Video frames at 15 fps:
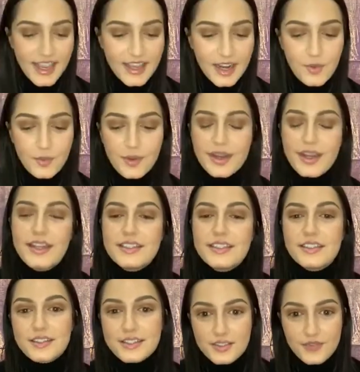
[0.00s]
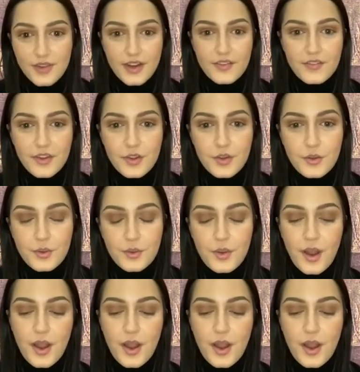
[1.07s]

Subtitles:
I work at Dillard's Fairview.